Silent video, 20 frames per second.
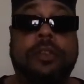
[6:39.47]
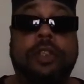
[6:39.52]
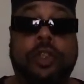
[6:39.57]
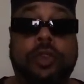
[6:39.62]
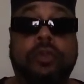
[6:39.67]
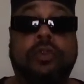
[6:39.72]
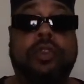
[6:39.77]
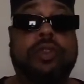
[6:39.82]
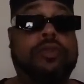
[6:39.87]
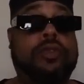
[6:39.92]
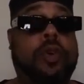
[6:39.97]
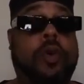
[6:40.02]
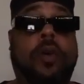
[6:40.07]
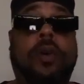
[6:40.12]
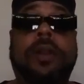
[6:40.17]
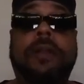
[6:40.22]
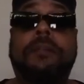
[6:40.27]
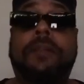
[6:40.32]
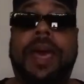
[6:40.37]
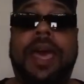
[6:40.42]
you two go
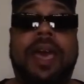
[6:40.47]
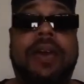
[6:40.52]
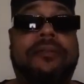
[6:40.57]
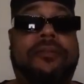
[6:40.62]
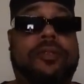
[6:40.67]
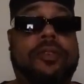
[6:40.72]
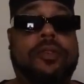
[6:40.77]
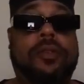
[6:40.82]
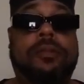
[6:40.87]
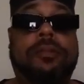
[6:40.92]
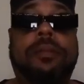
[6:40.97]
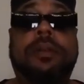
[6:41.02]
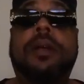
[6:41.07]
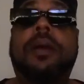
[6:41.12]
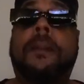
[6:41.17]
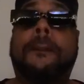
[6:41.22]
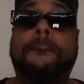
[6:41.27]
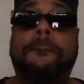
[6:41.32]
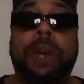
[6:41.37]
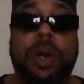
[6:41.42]
in the bathroom.
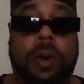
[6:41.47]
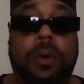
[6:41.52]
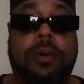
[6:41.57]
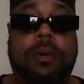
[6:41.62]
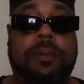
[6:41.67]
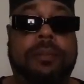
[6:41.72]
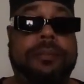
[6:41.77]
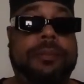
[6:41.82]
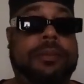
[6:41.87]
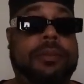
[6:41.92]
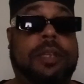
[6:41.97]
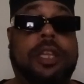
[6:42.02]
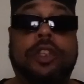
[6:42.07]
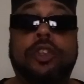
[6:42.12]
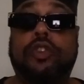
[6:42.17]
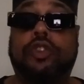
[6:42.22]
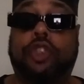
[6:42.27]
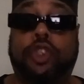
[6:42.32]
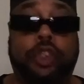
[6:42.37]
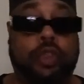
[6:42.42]
Boom, and
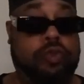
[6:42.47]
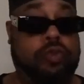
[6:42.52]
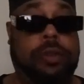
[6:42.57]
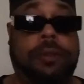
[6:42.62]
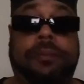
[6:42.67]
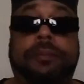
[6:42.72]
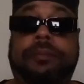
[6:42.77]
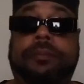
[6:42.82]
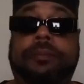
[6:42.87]
you shoot him.